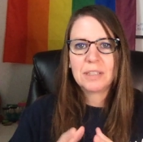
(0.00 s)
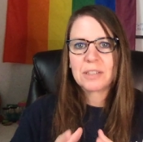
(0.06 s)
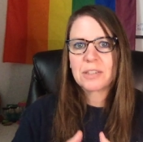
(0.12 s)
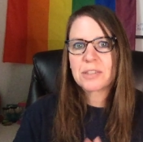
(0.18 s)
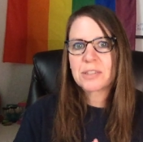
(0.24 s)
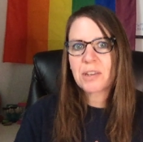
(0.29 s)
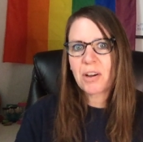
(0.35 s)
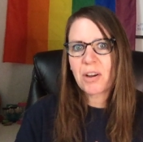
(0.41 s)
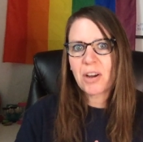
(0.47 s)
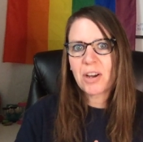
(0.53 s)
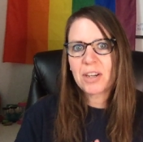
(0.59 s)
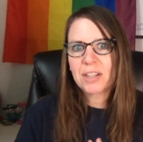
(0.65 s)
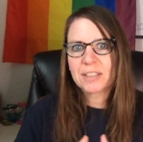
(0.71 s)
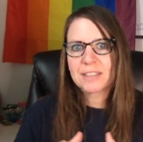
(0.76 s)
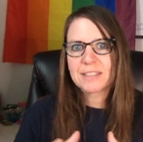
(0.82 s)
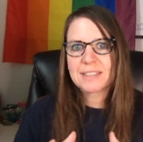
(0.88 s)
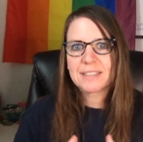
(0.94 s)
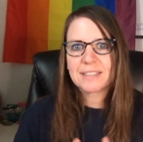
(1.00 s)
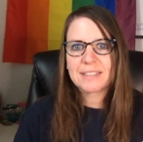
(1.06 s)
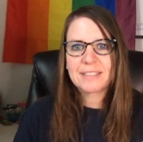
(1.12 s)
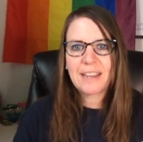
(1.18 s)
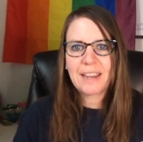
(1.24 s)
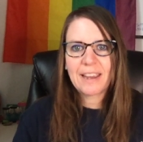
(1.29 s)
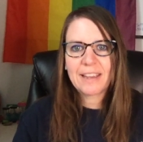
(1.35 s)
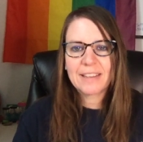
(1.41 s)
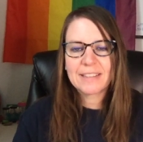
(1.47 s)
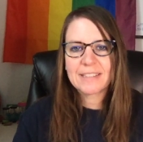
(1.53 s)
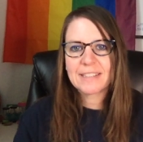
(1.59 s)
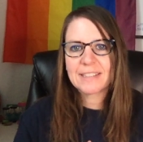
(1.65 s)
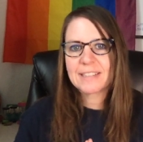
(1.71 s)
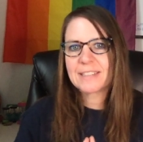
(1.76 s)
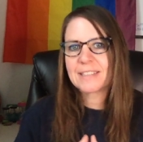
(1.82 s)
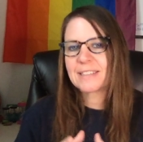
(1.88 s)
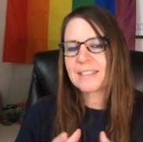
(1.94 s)
songs and
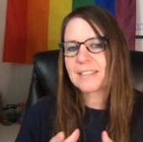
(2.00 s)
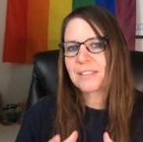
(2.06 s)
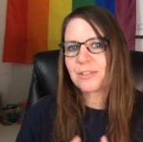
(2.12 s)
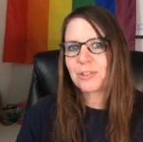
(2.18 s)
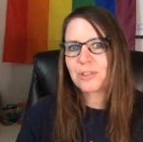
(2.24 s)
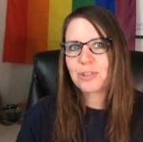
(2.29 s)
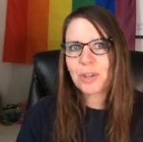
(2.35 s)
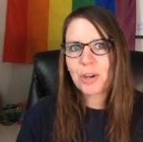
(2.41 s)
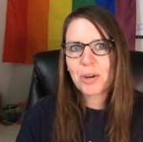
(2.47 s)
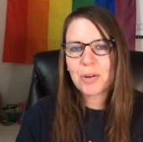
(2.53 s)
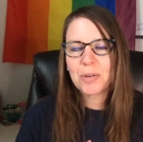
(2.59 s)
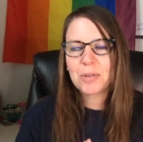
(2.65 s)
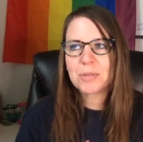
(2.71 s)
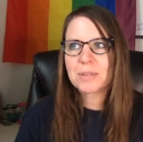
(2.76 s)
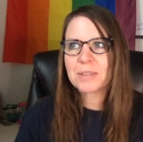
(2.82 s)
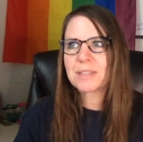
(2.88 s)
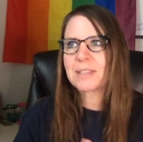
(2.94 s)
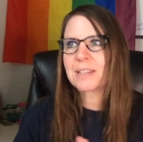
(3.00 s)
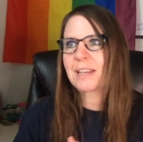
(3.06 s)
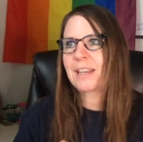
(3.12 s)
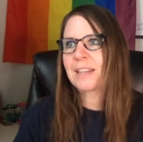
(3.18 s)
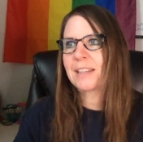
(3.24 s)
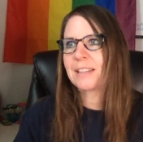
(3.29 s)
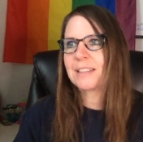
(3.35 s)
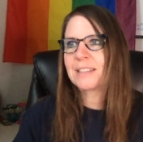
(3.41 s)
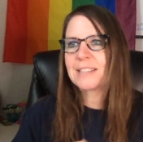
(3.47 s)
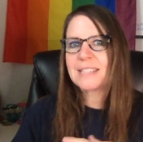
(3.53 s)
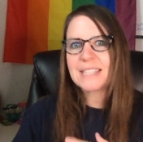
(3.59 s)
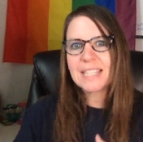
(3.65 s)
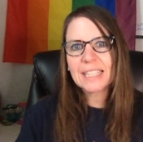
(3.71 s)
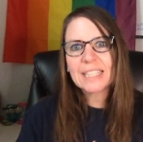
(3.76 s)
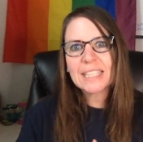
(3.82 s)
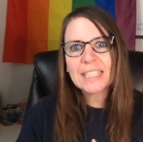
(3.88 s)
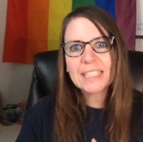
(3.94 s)
dances and jokes and
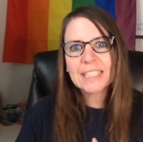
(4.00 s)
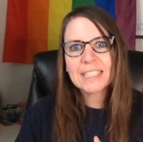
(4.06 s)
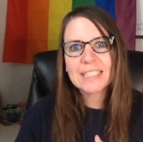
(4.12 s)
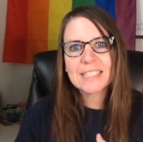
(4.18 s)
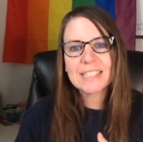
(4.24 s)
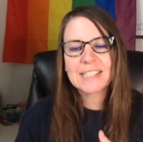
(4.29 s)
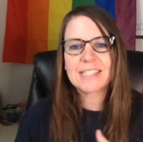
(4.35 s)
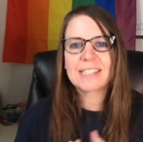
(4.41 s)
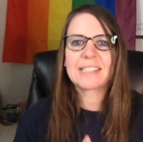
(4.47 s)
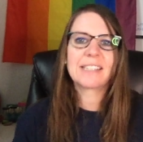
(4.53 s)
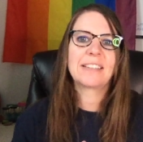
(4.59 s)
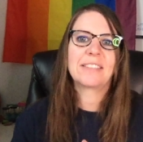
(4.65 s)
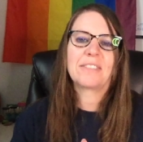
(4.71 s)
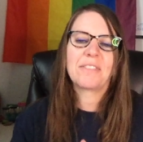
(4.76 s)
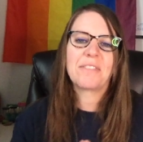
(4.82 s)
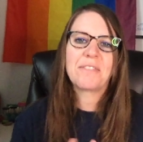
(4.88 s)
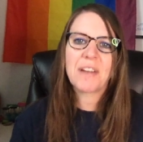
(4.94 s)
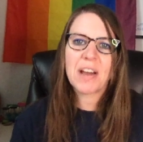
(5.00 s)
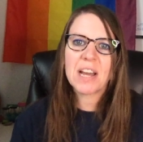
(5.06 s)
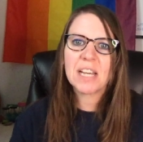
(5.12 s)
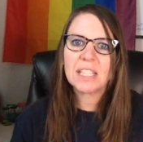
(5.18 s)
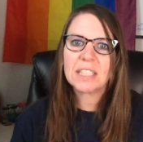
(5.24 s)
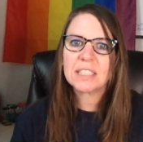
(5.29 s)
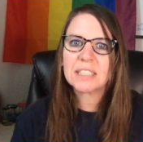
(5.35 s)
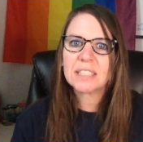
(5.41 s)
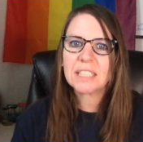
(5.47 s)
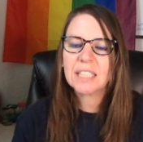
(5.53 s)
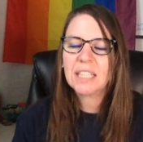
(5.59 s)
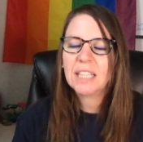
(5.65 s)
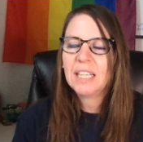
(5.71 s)
silliness and fun.